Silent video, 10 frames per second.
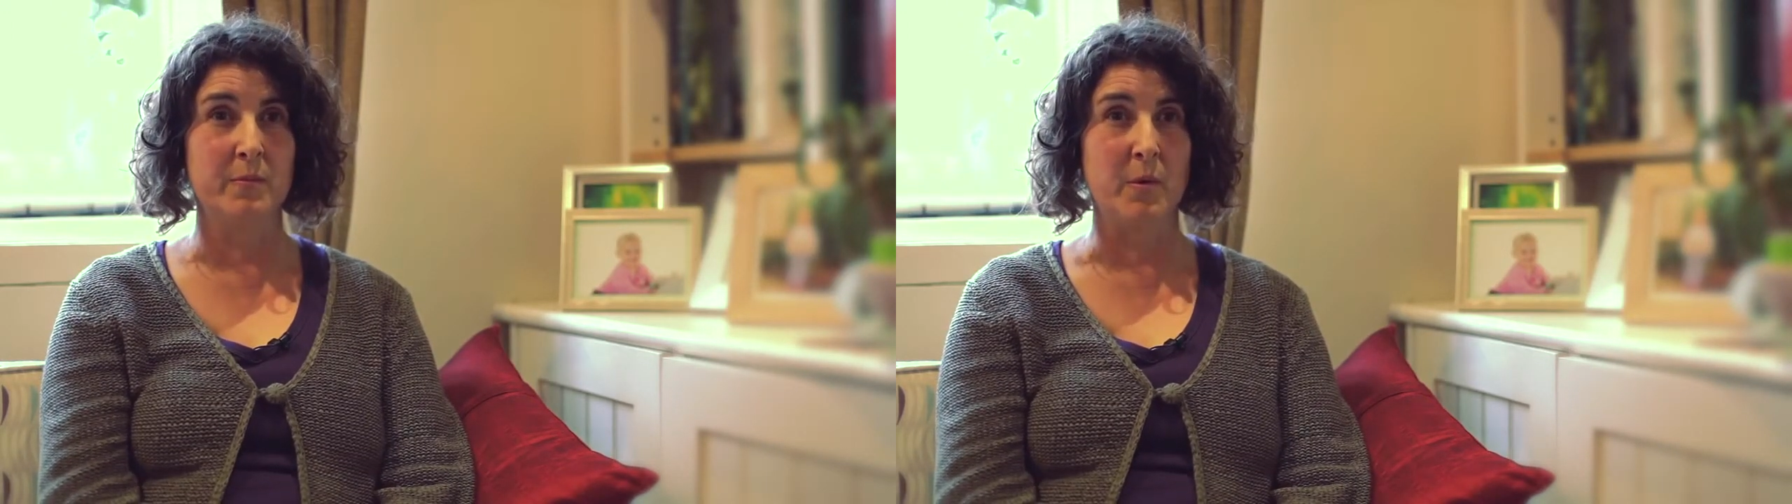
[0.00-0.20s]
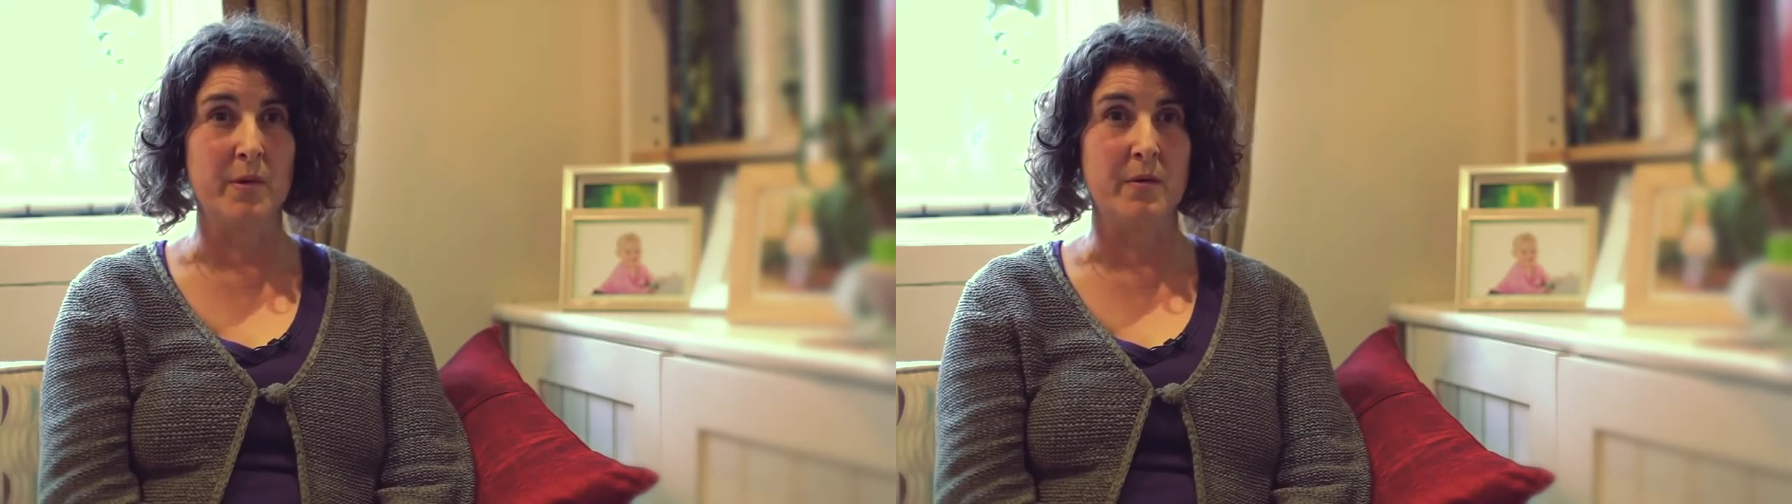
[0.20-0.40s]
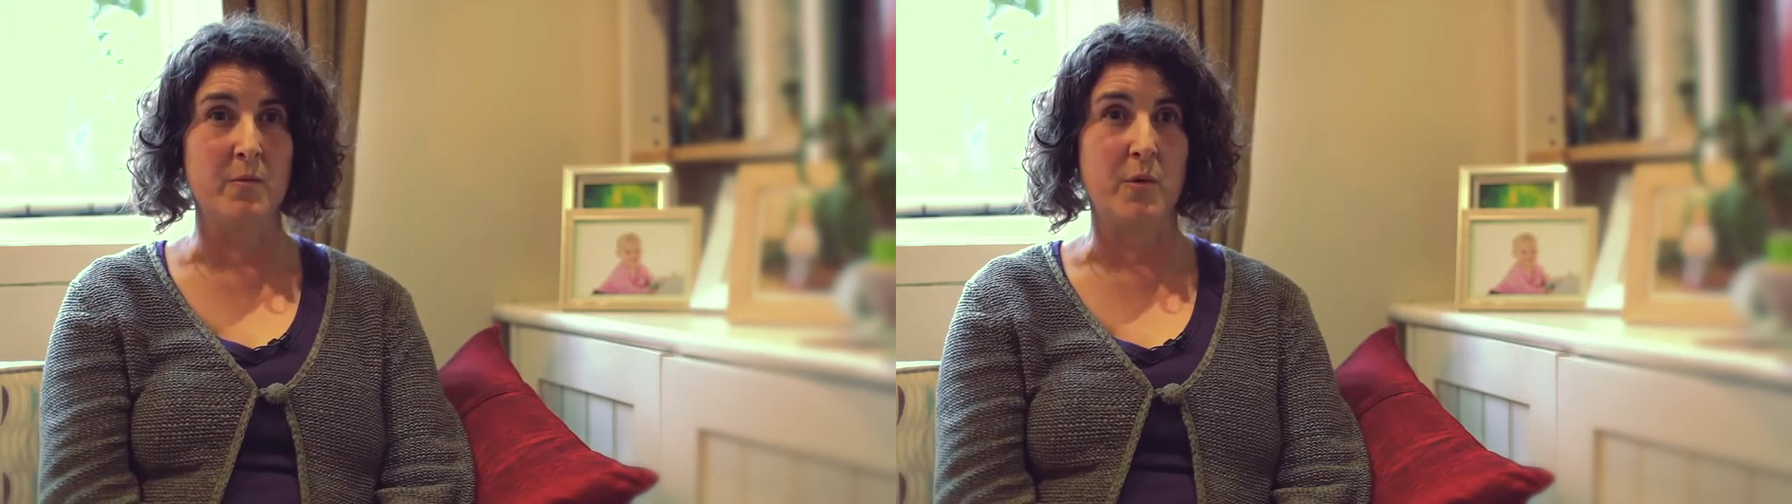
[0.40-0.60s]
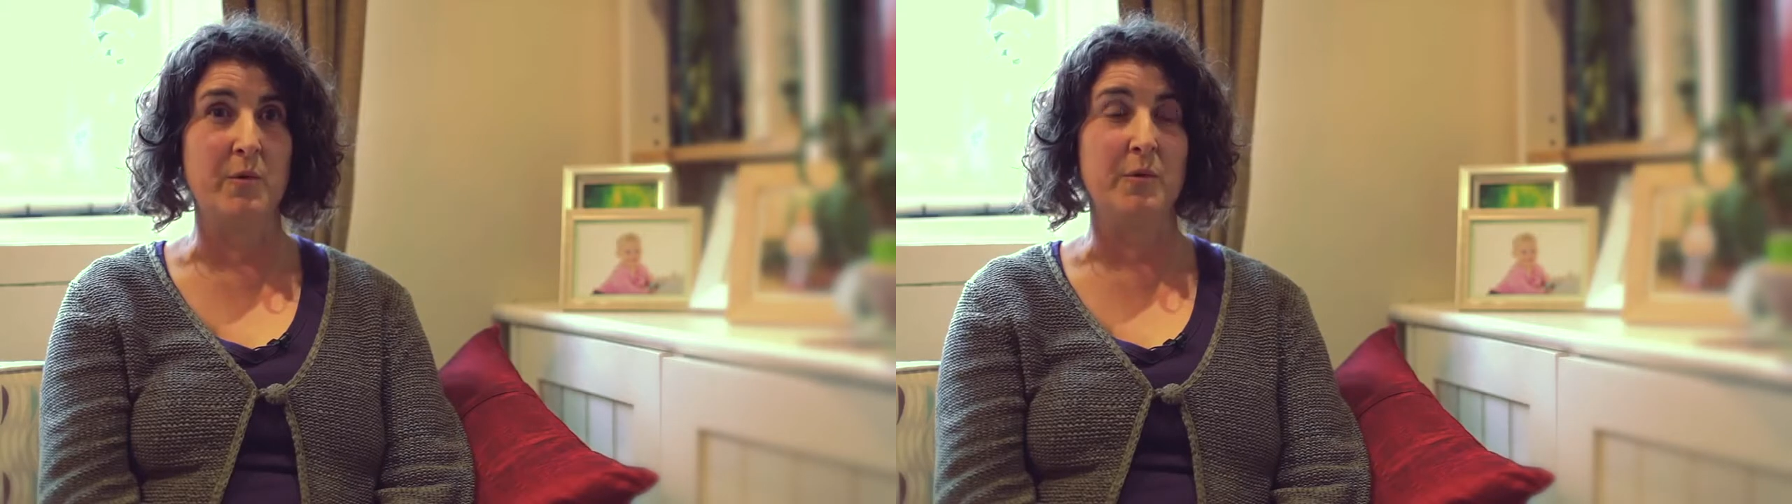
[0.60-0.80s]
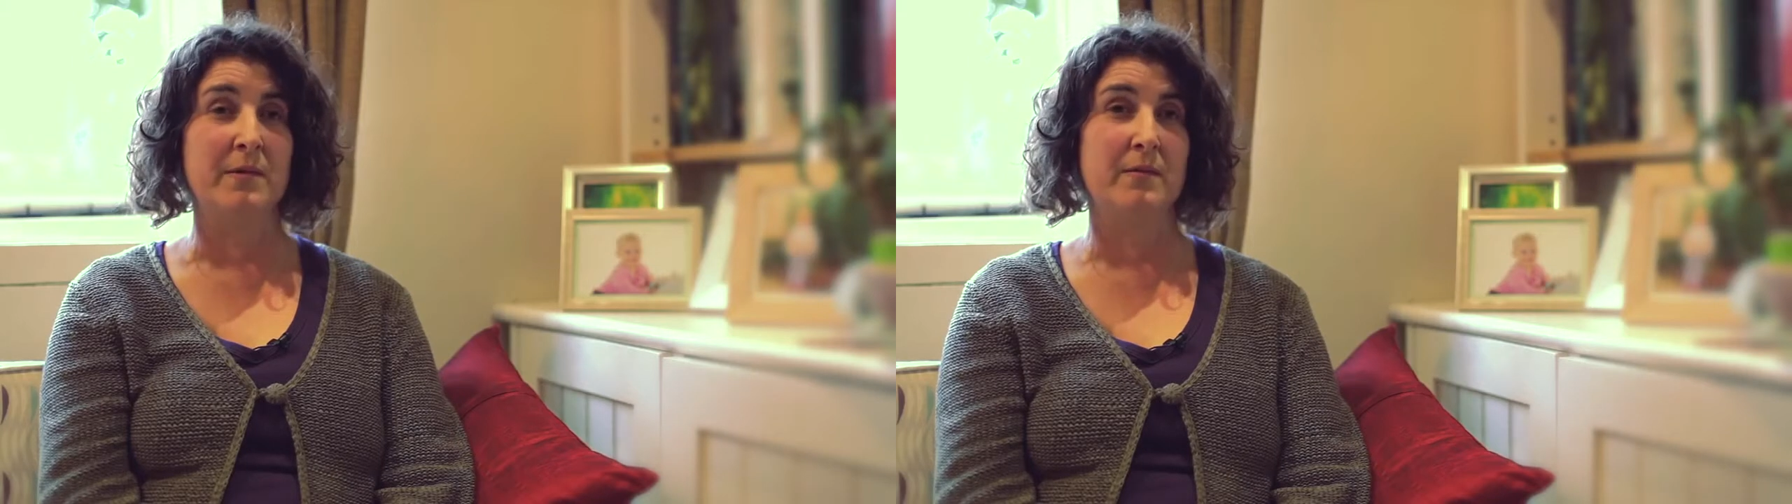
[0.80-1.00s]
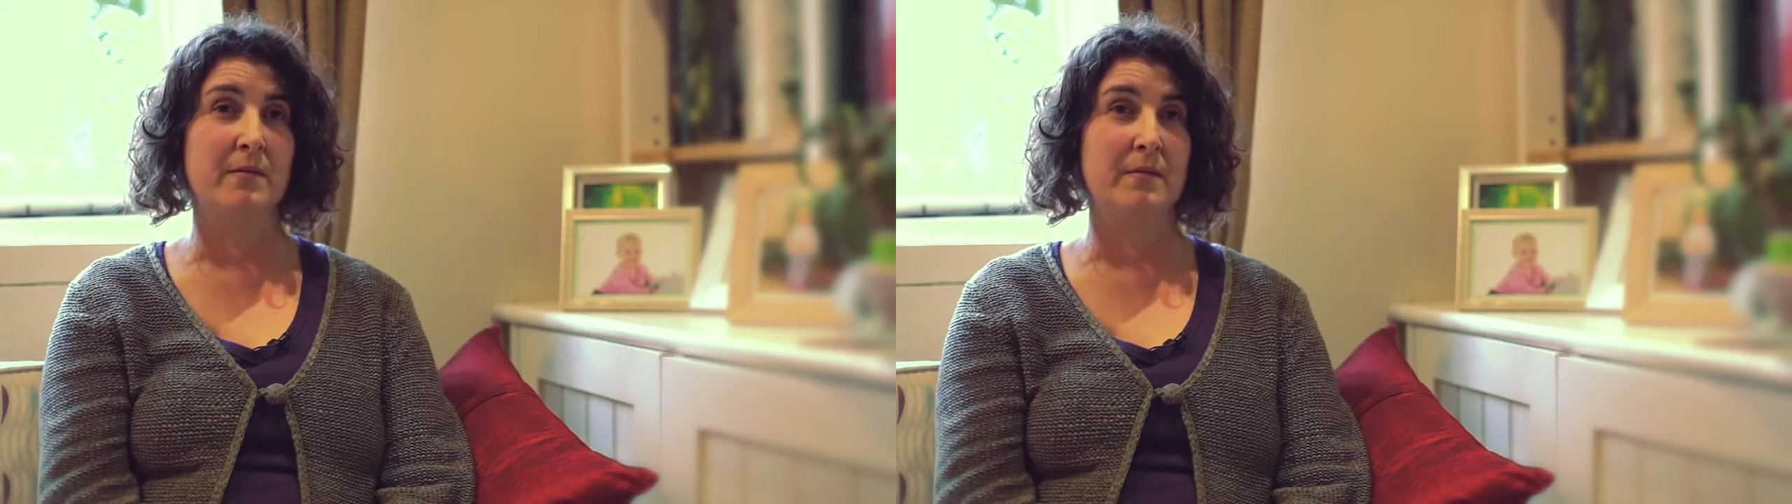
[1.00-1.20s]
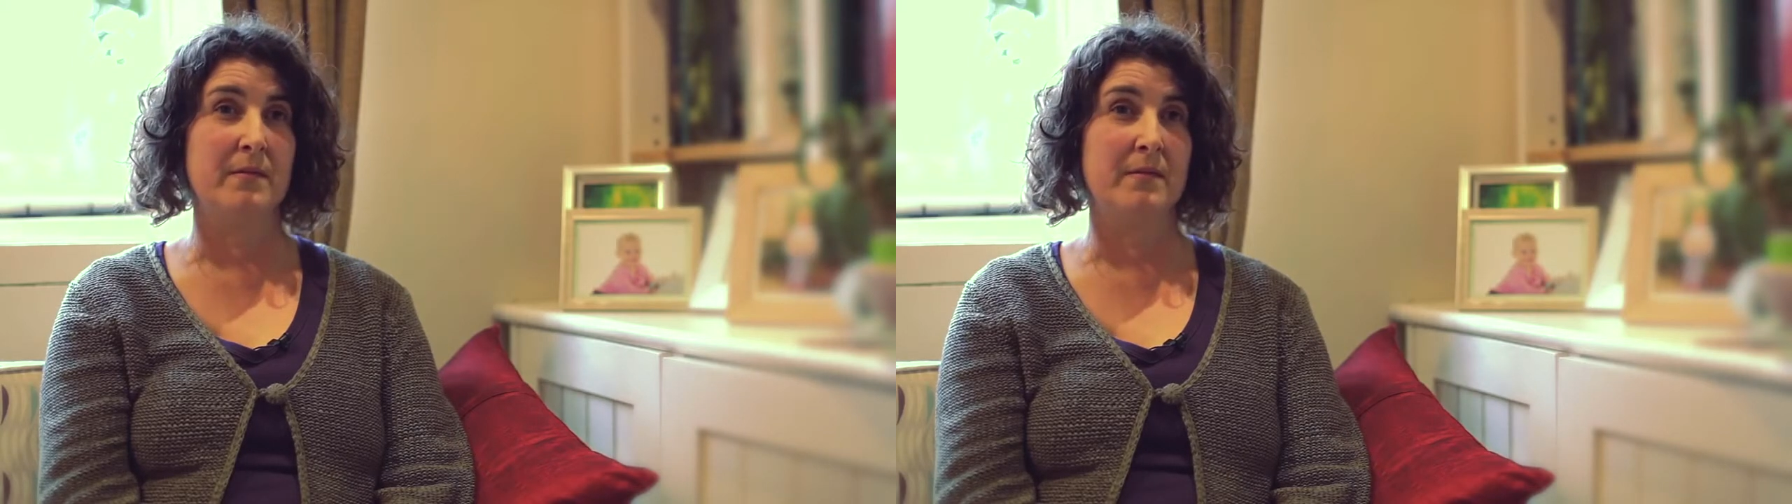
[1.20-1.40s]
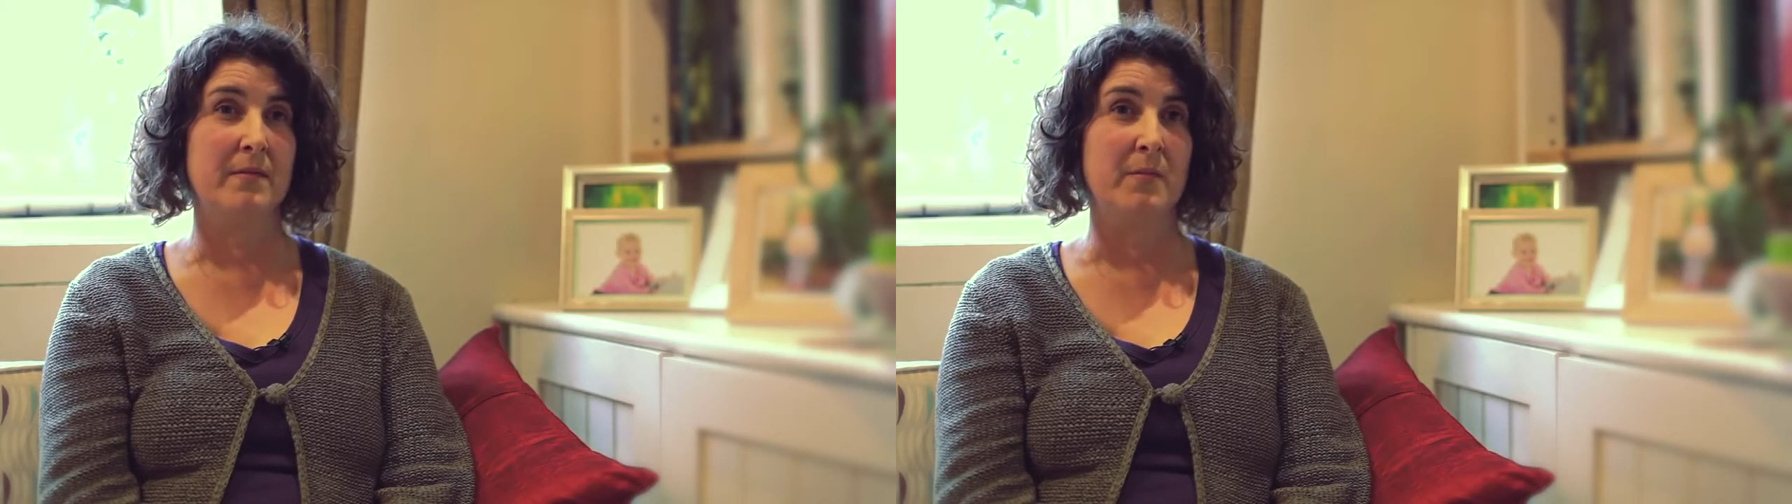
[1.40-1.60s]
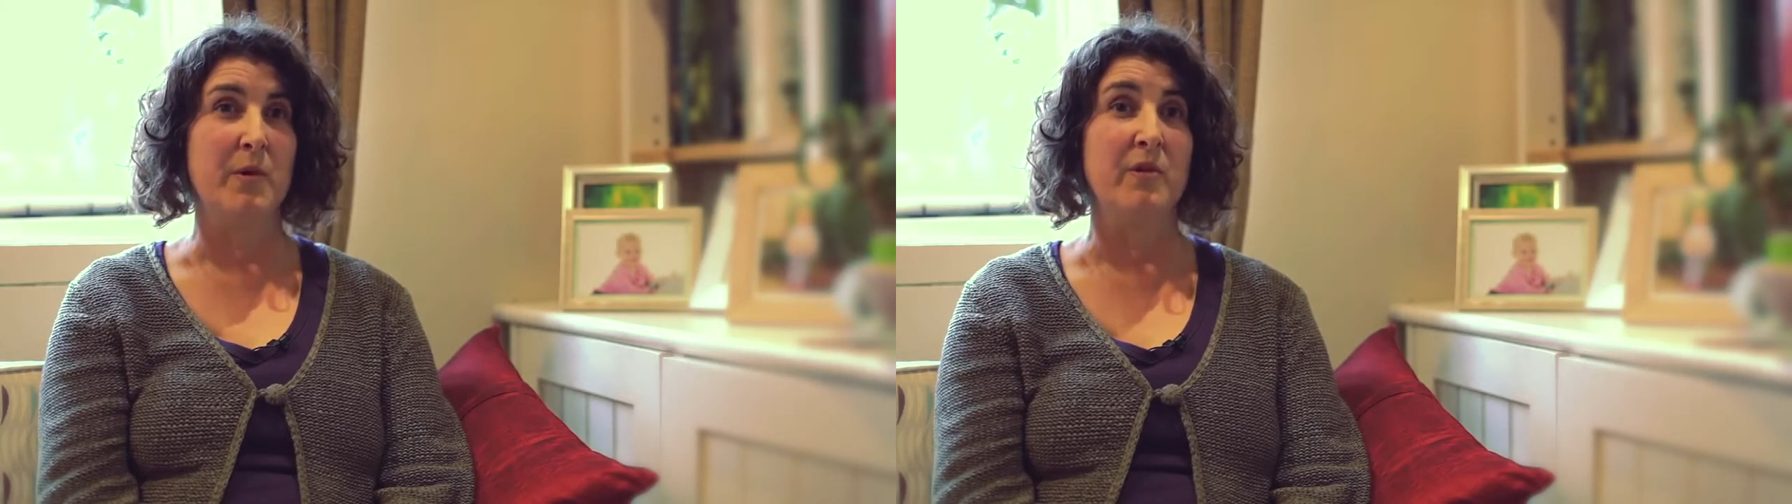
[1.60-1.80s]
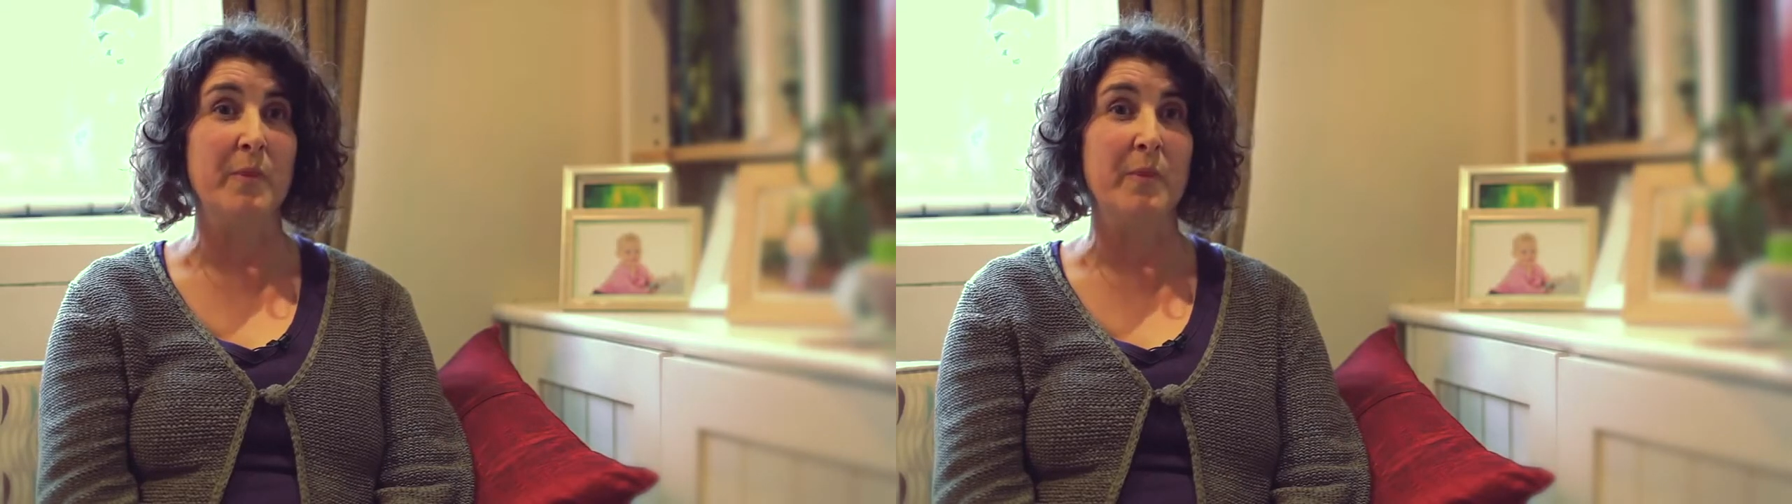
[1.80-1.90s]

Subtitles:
what